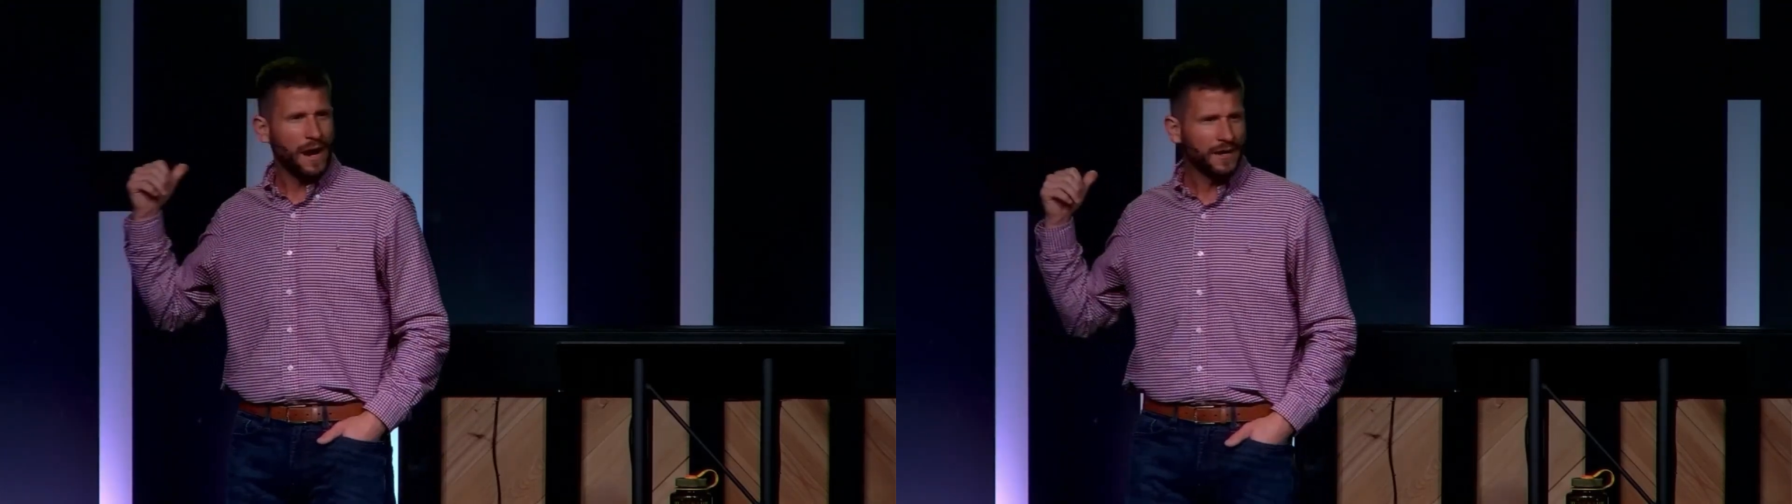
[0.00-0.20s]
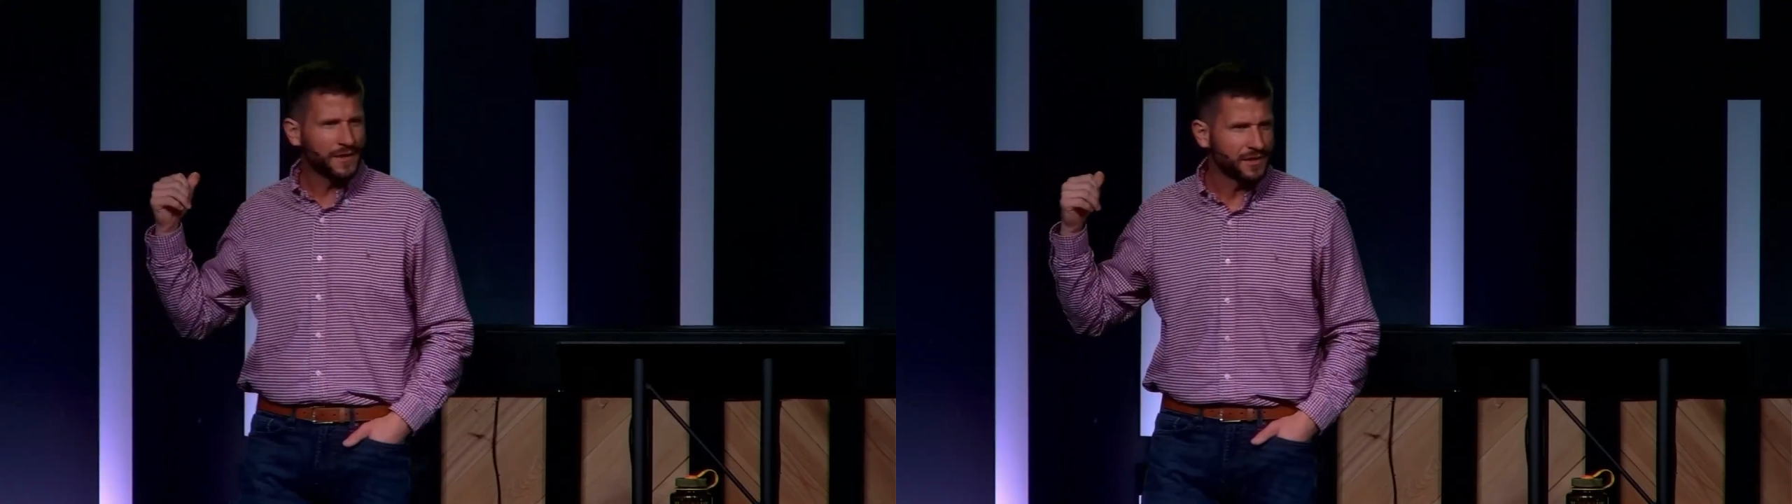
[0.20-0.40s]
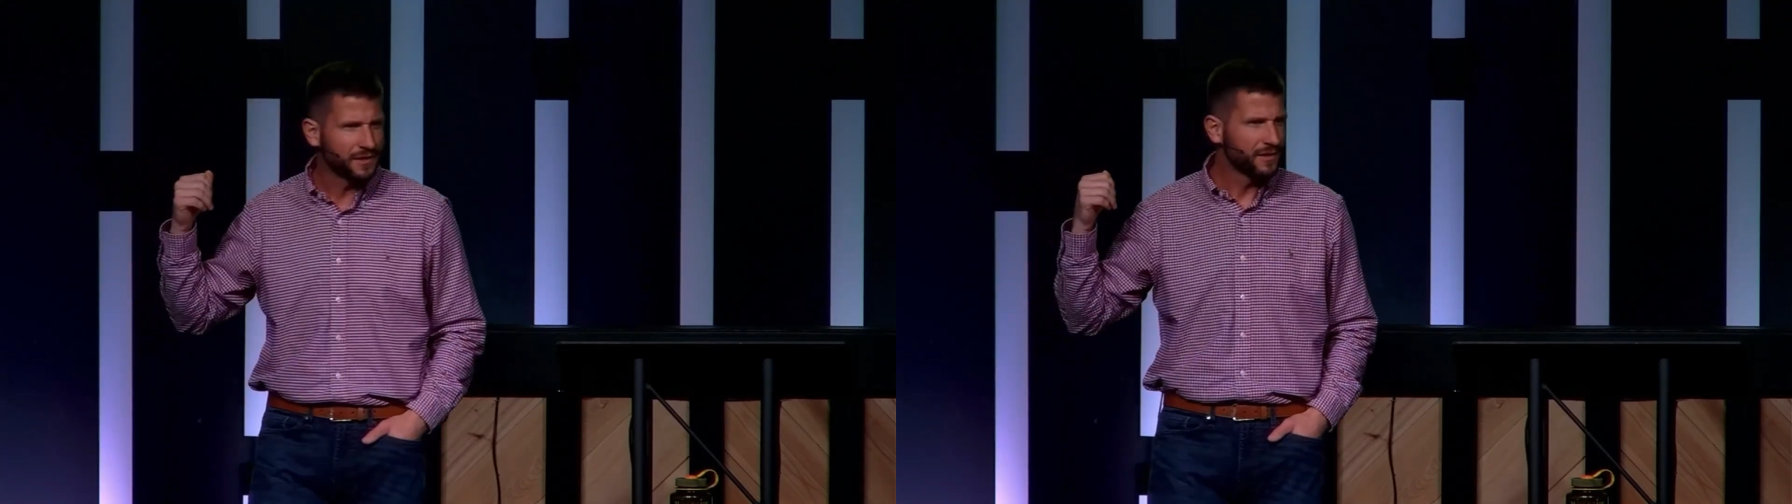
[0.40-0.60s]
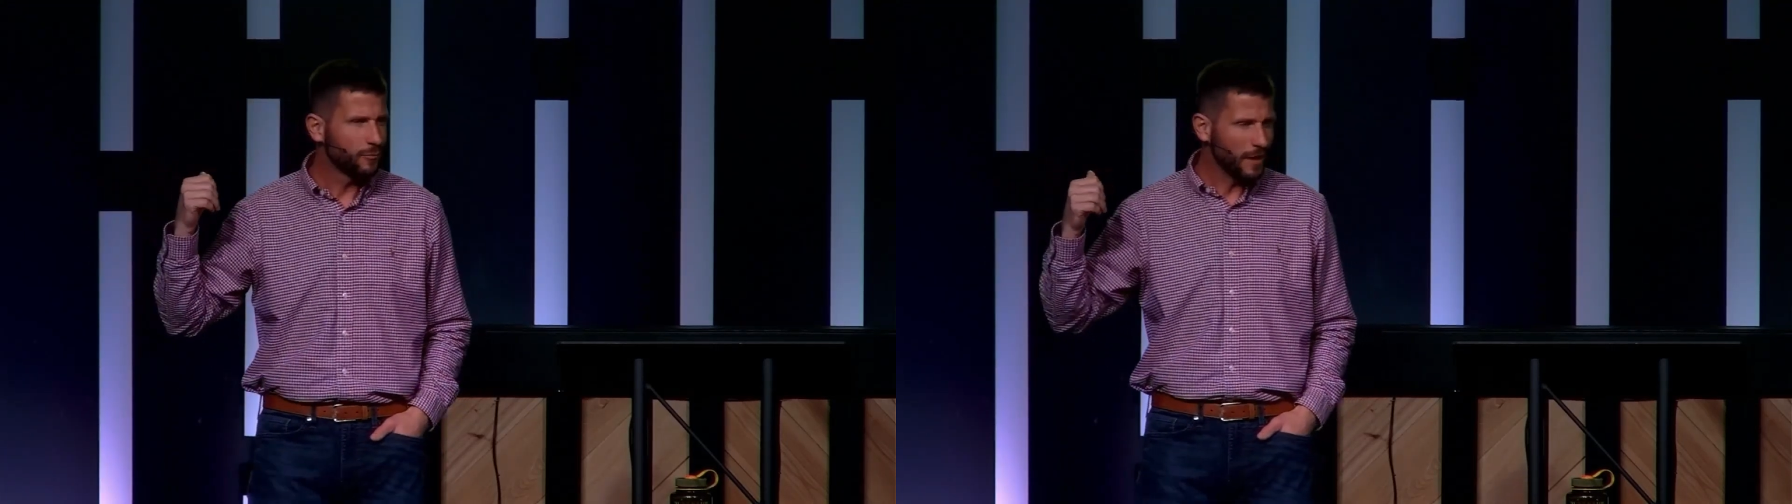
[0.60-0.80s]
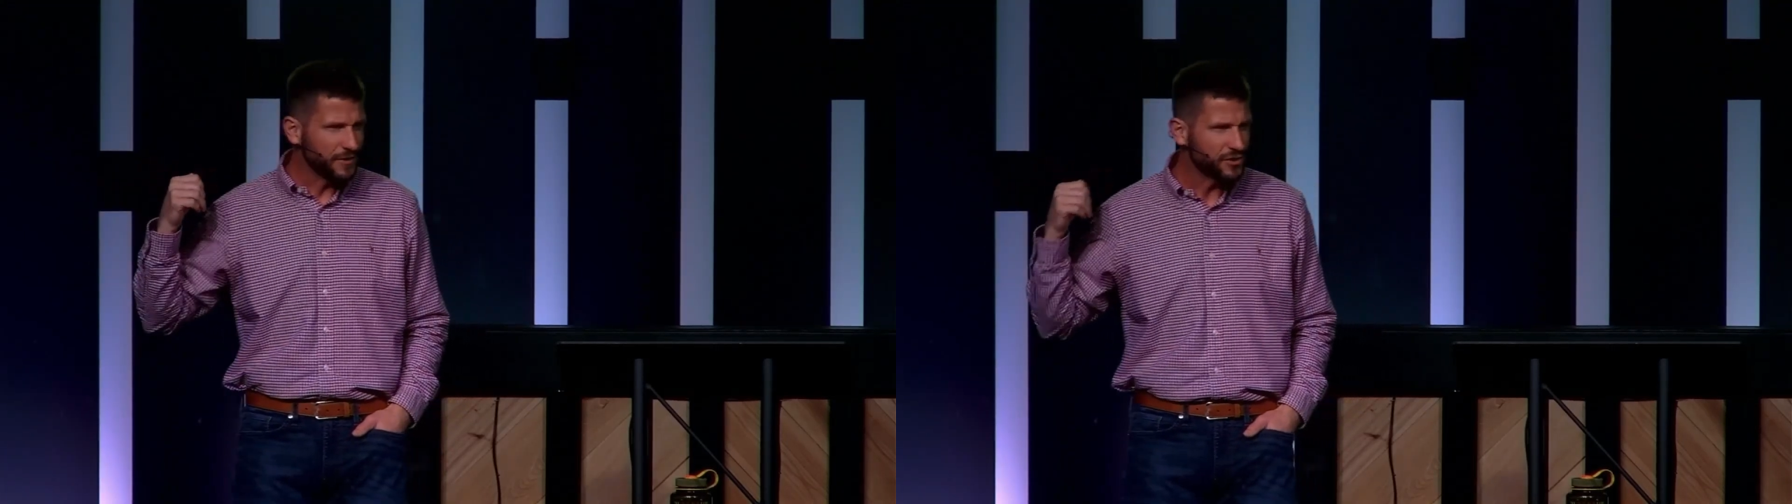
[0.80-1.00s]
why are
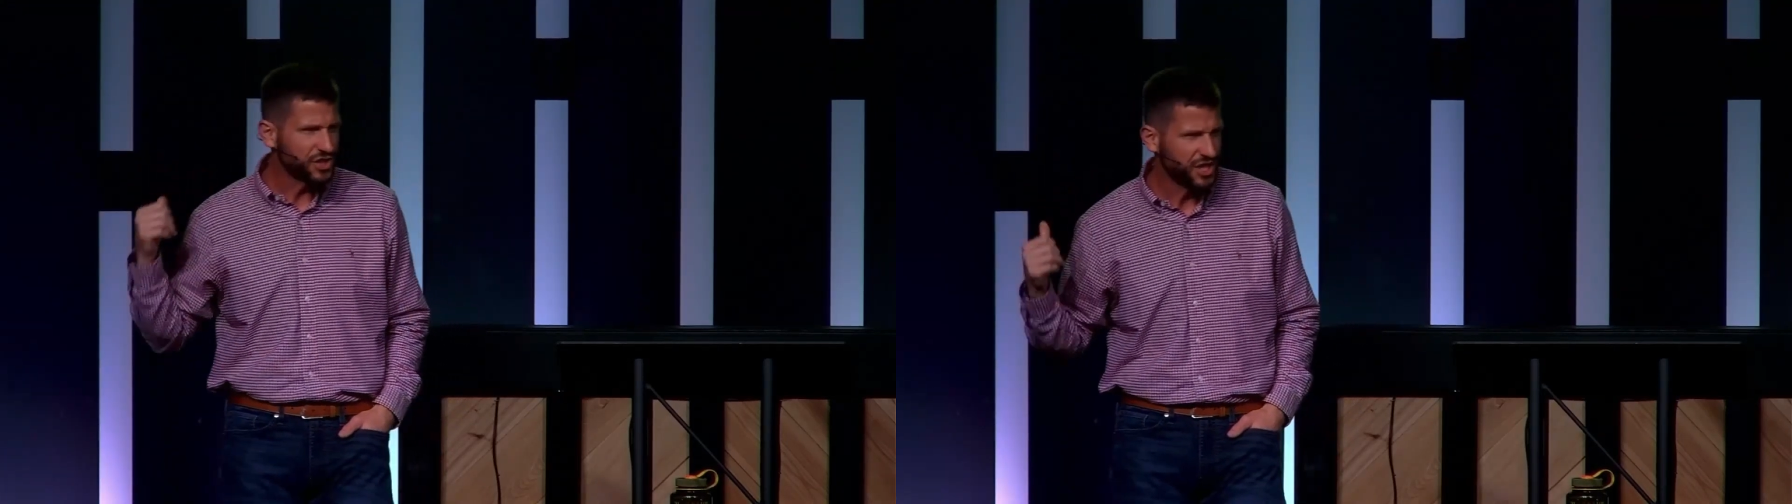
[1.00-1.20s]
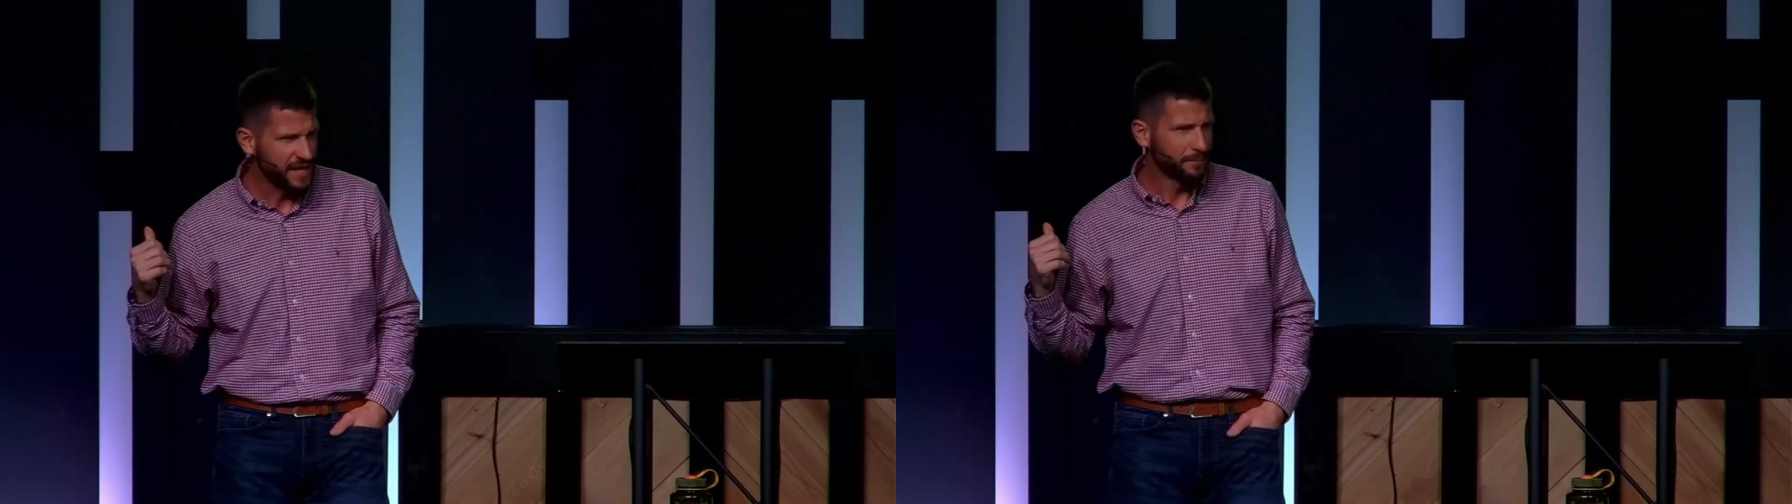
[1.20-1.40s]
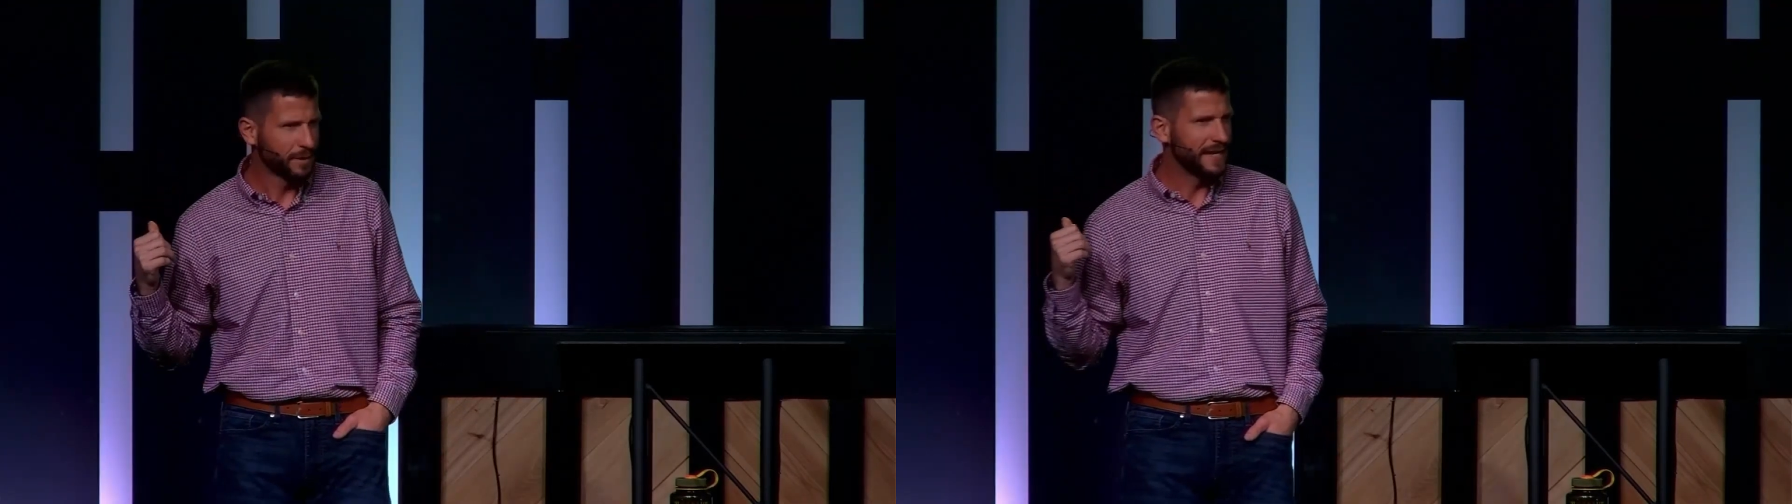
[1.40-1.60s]
there sheep